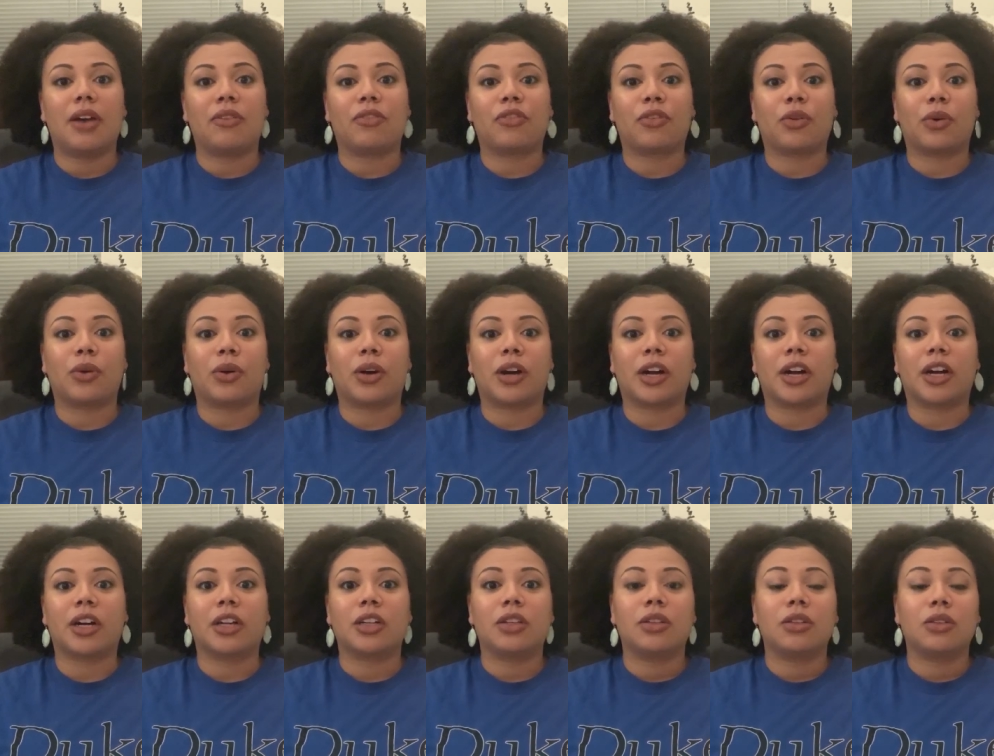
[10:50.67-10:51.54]

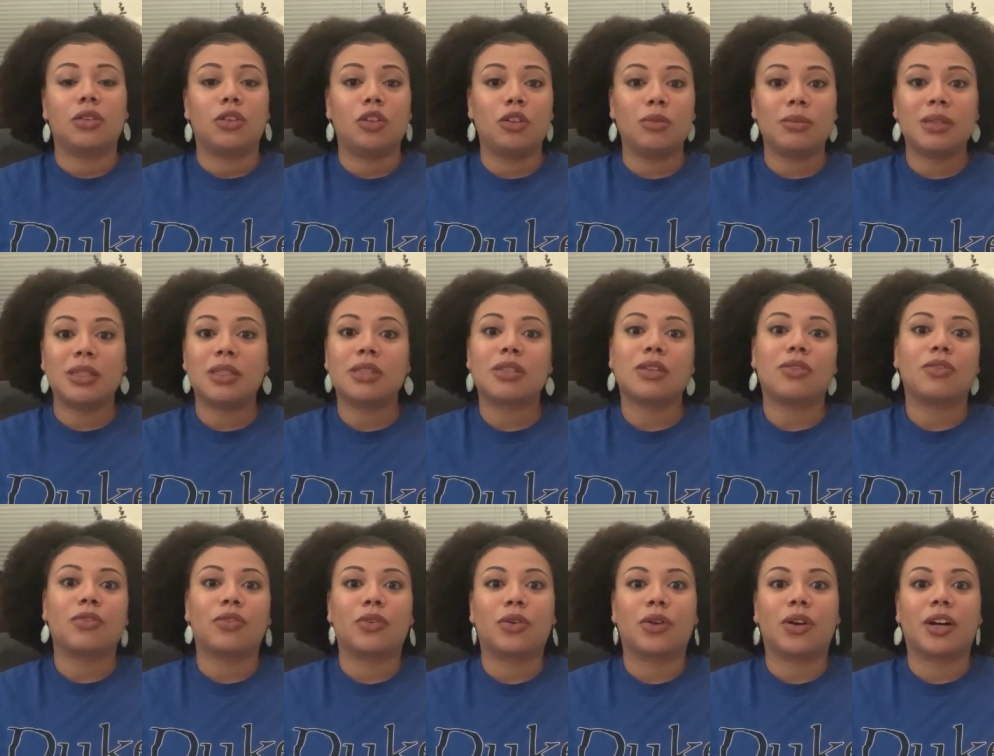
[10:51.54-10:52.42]
for humans
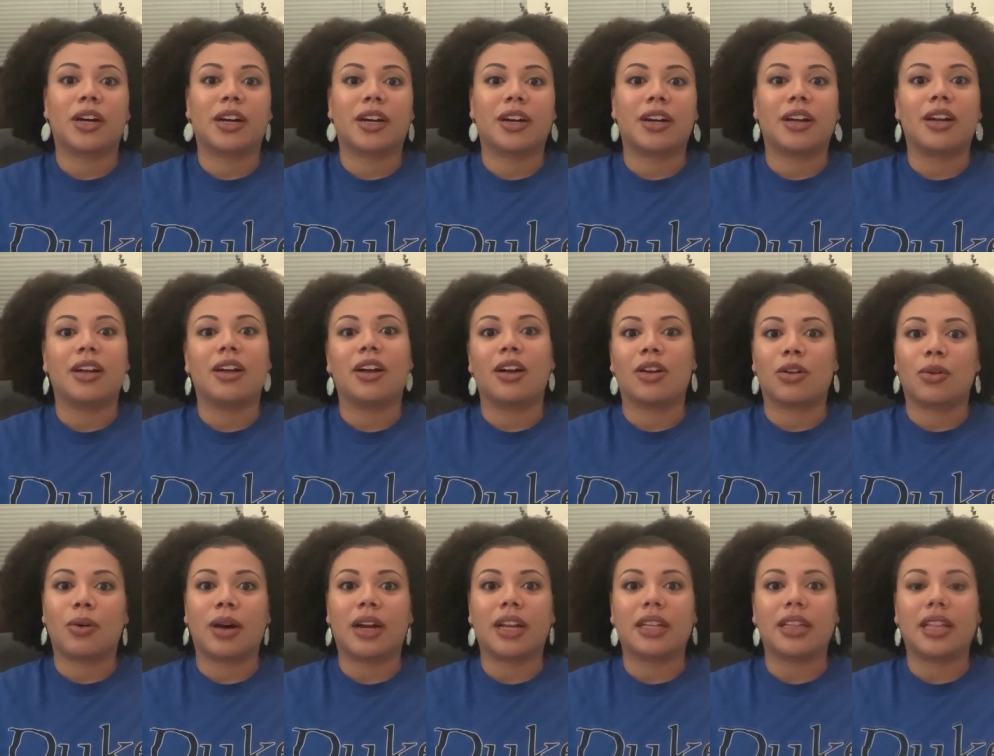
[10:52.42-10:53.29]
and for
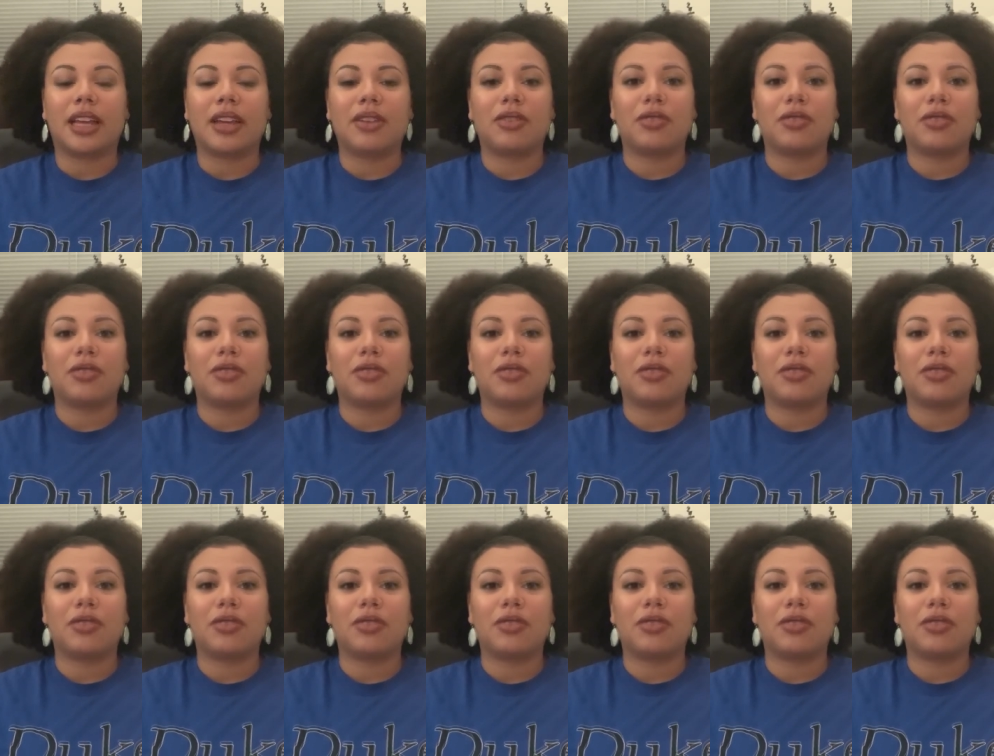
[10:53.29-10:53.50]
aquatic life.